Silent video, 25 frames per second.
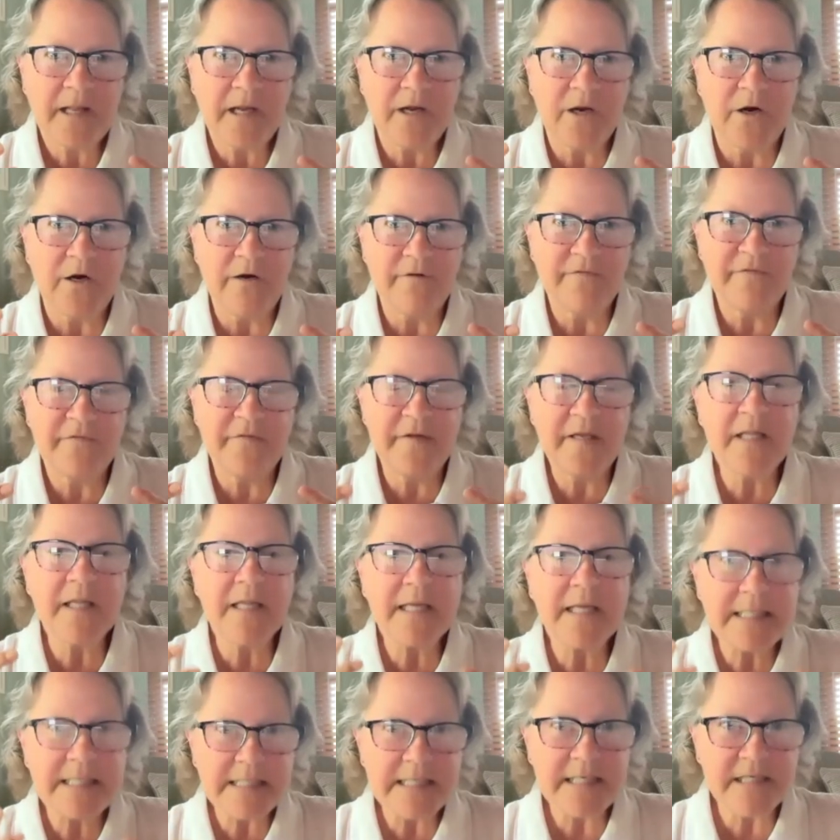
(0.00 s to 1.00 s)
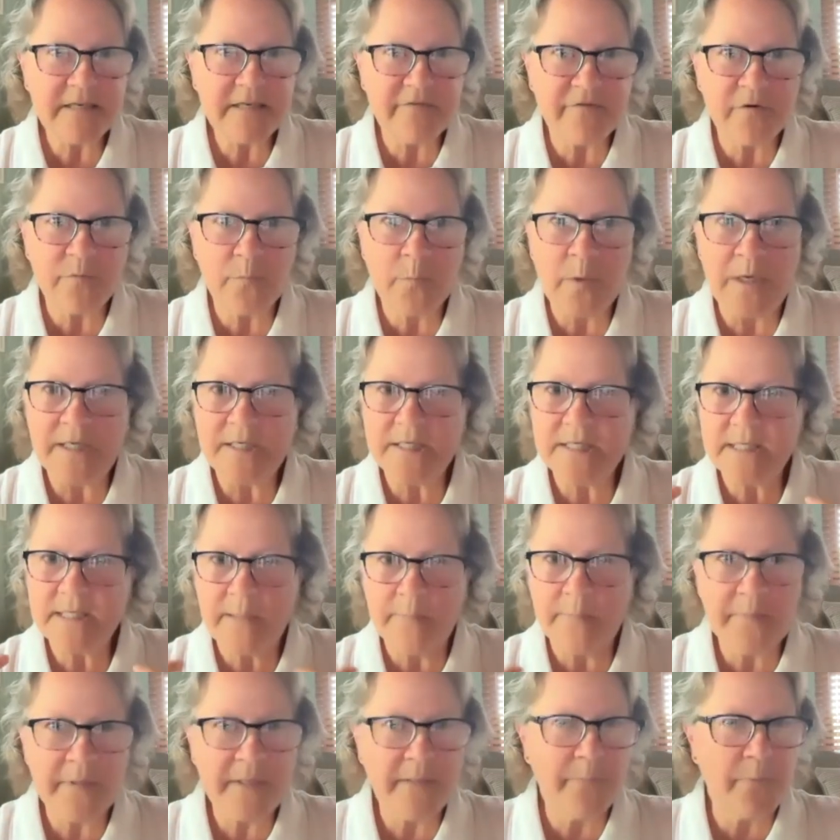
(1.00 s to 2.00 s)
our feelings in different ways.
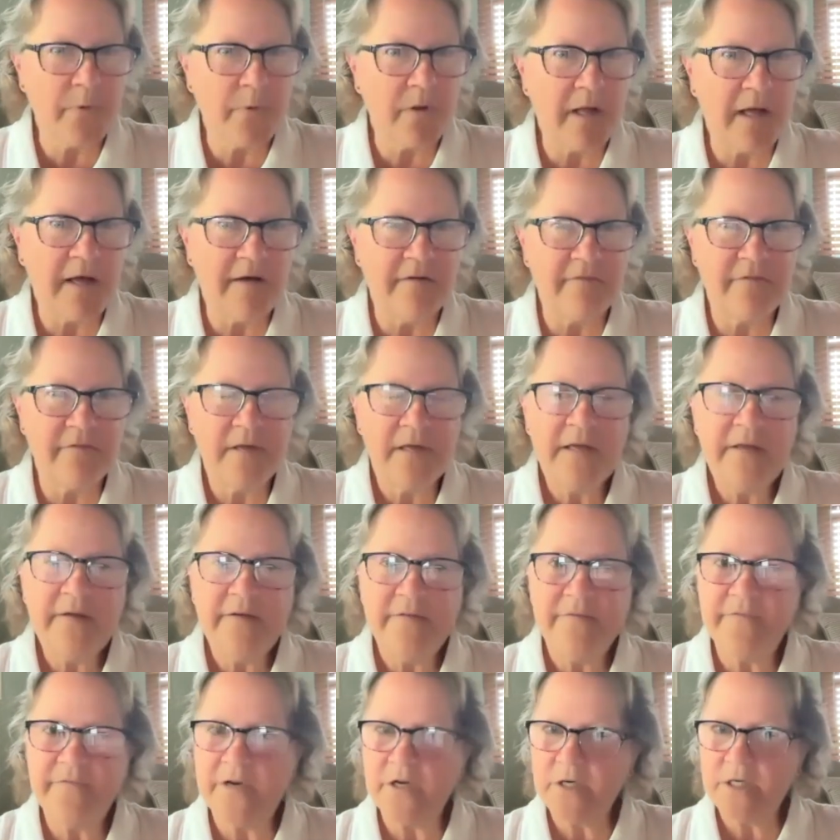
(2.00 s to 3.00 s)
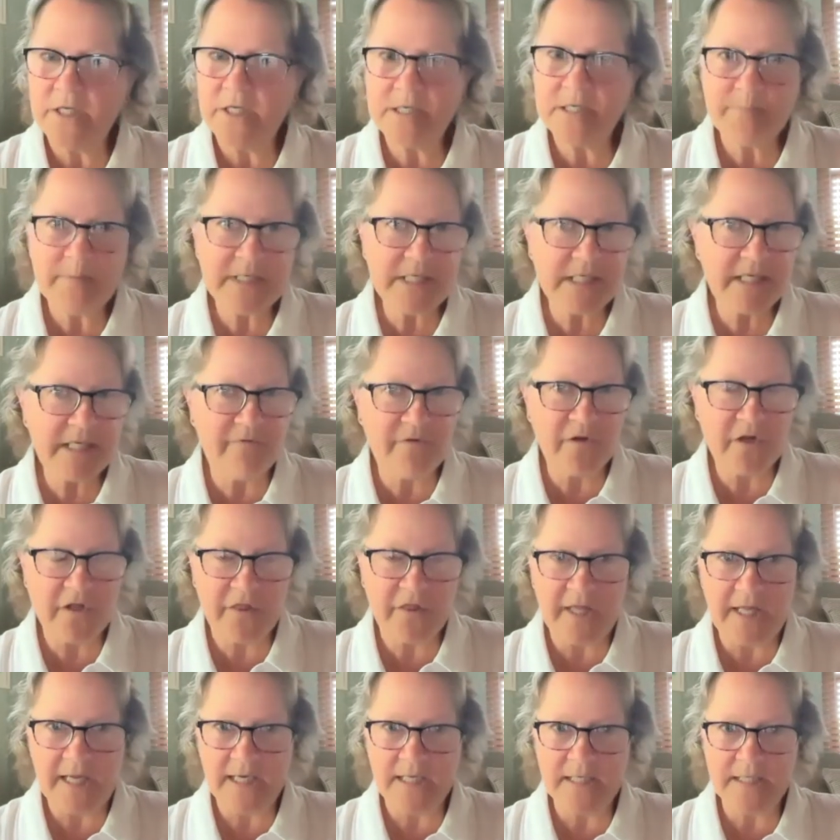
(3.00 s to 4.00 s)
Some people have very specific
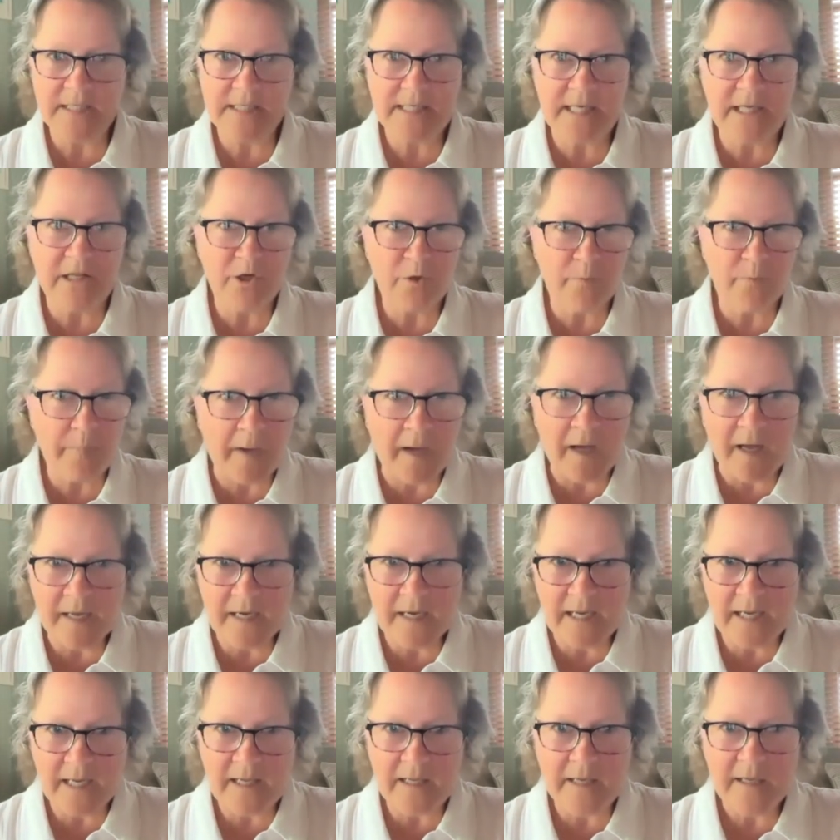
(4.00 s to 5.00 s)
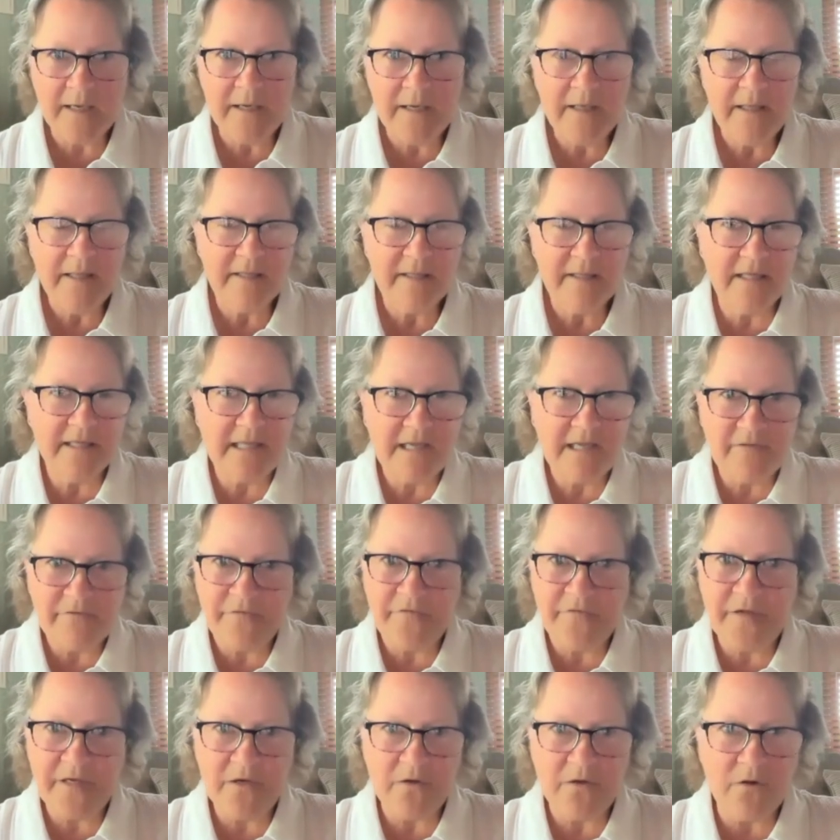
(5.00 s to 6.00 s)
things in their body that they
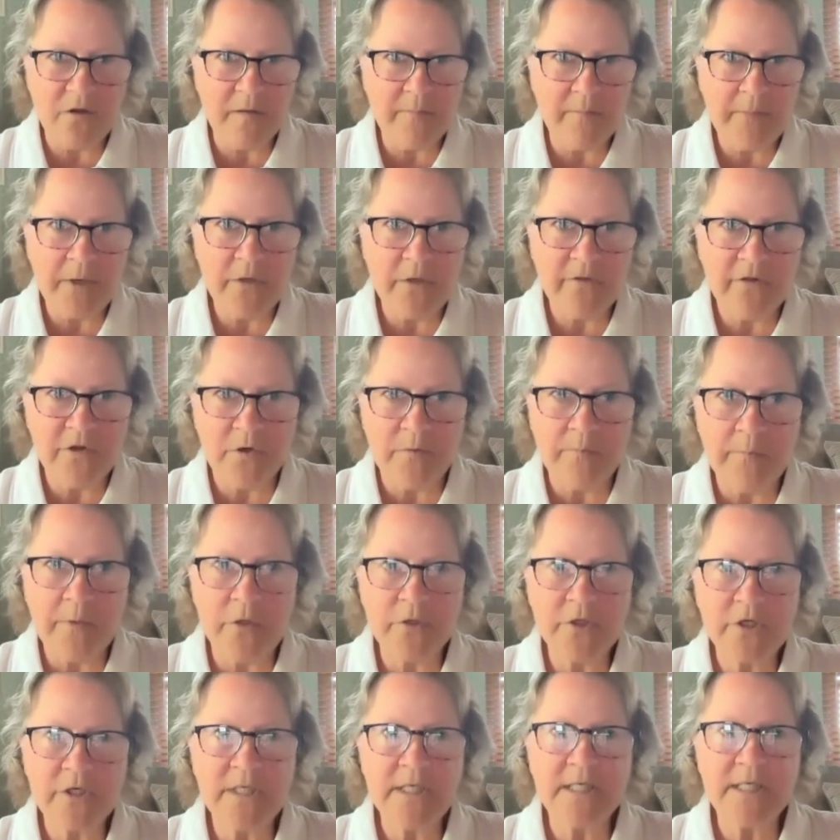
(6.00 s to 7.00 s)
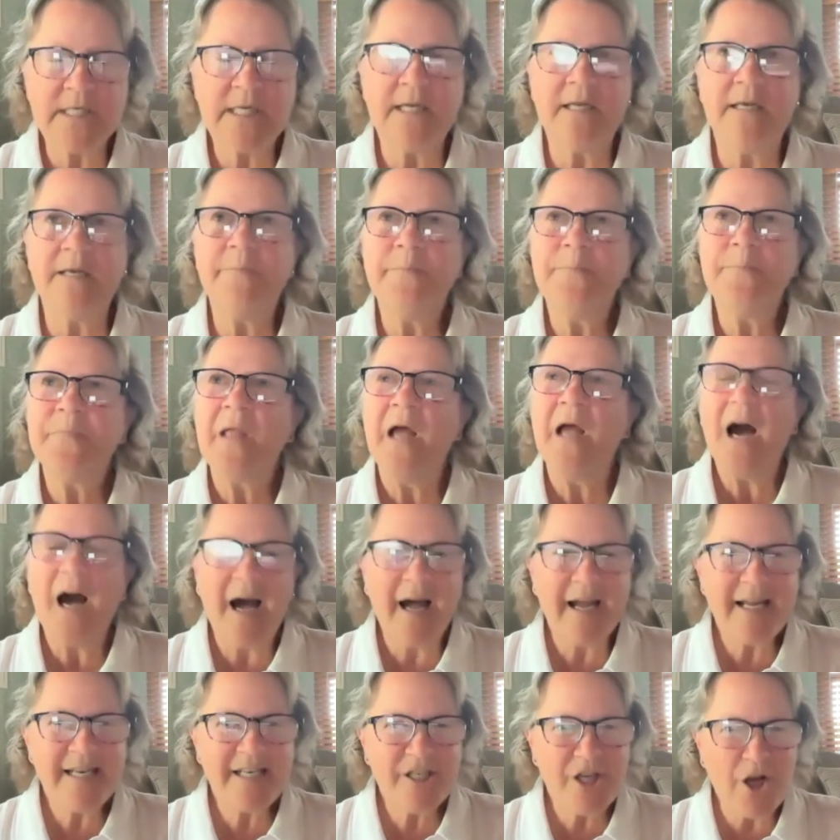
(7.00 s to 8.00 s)
feel emo- their emotions in.
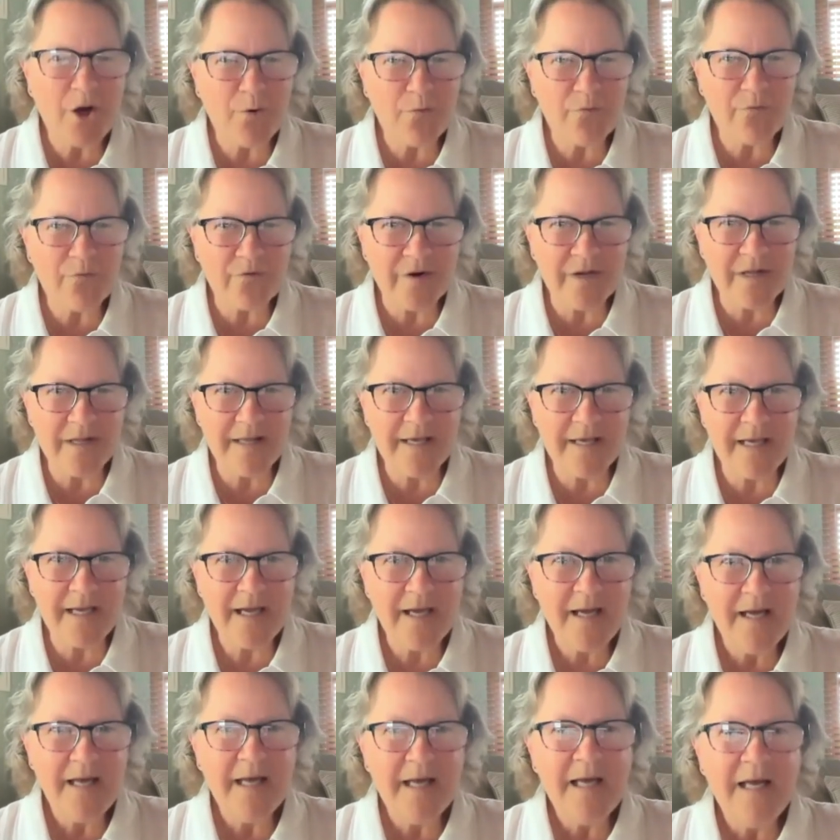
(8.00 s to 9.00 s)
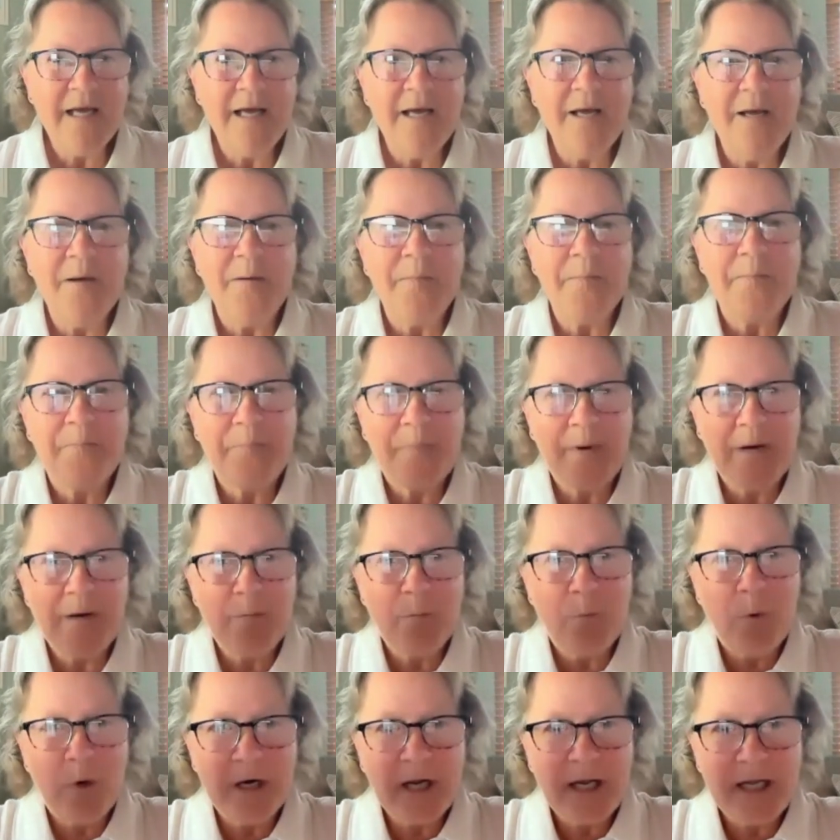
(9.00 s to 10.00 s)
I don't really.
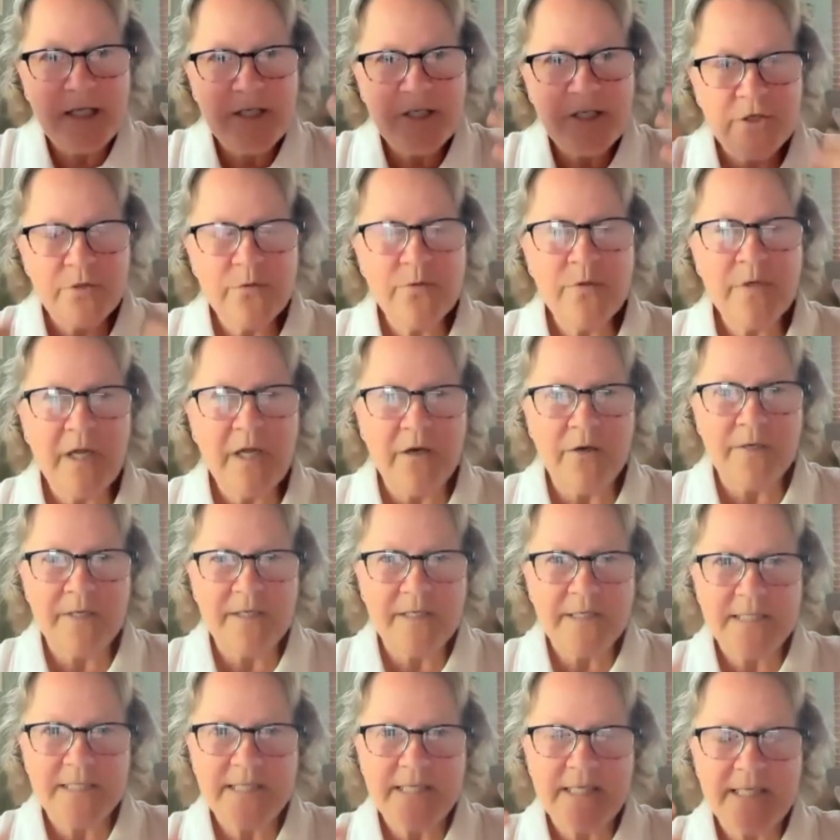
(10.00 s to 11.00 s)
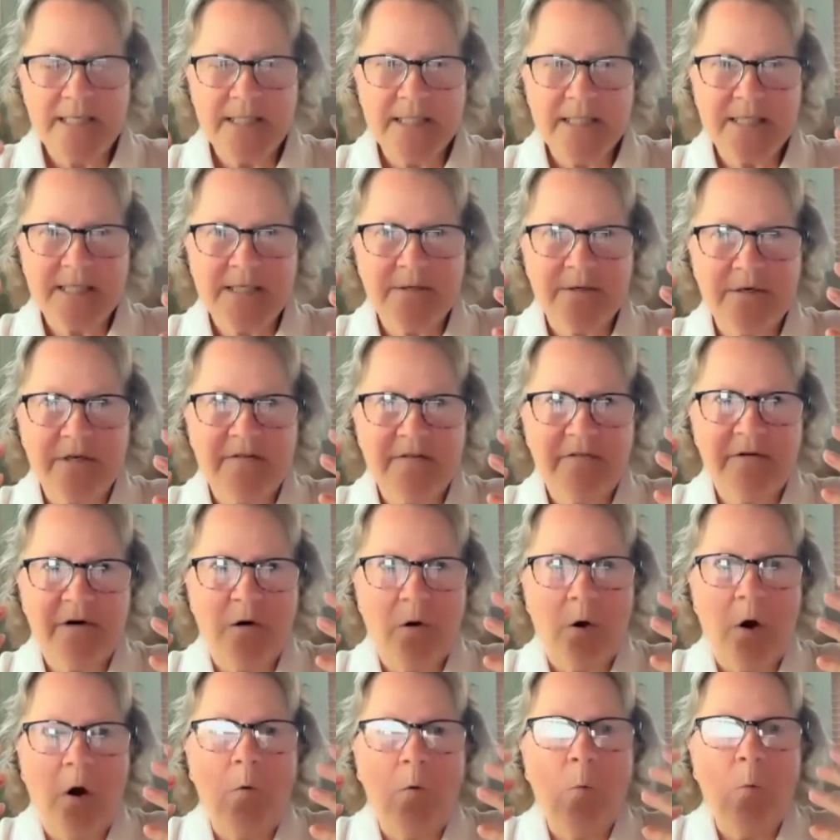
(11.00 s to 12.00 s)
But what I do notice is sort of
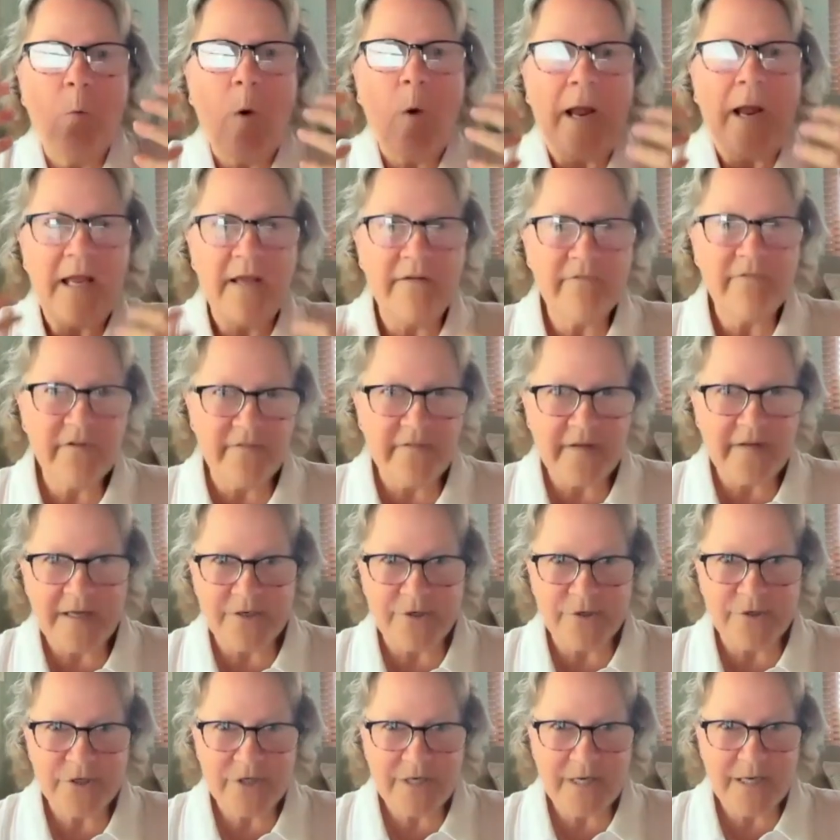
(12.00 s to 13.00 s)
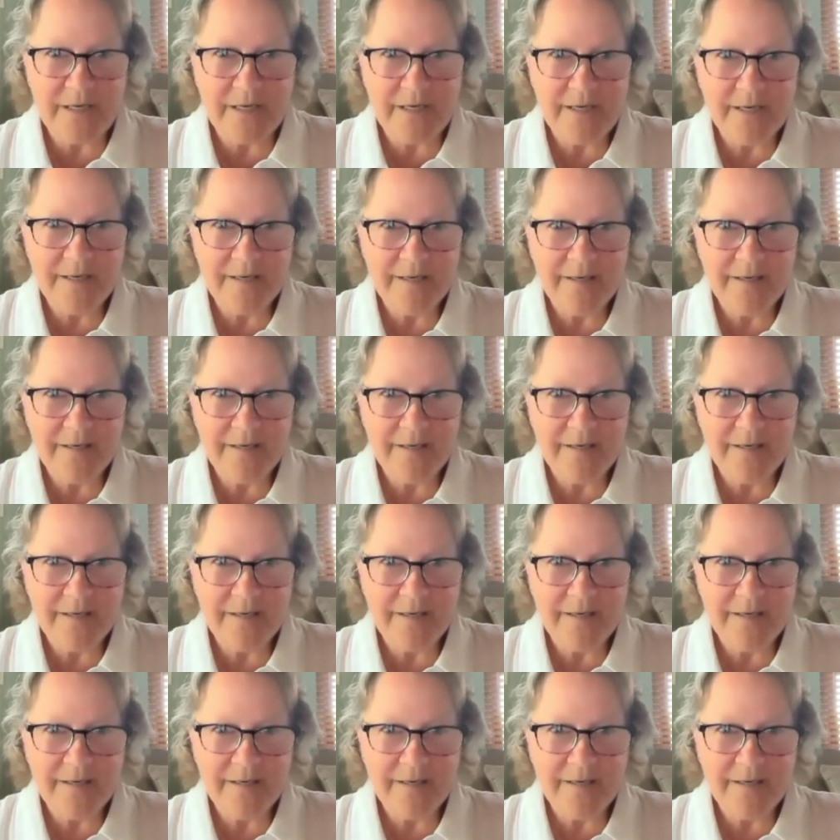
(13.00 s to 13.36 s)
a, a wave of energy.